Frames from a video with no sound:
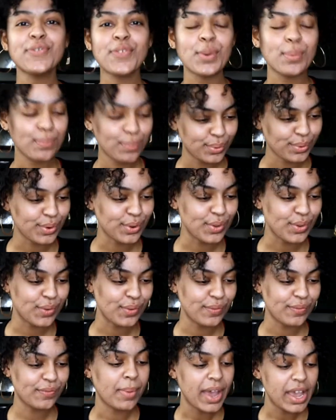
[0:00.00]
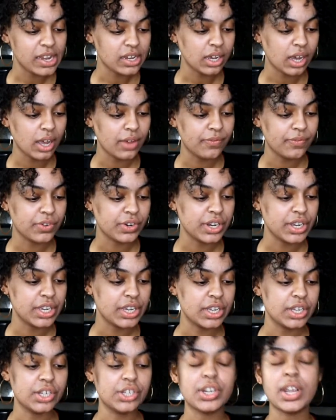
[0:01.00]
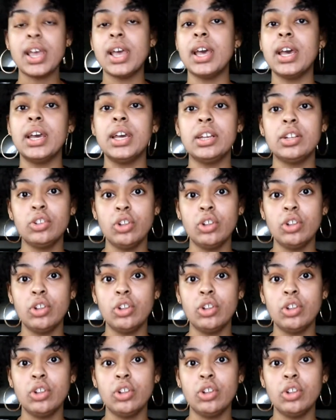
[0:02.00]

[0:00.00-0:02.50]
proof, high coverage, and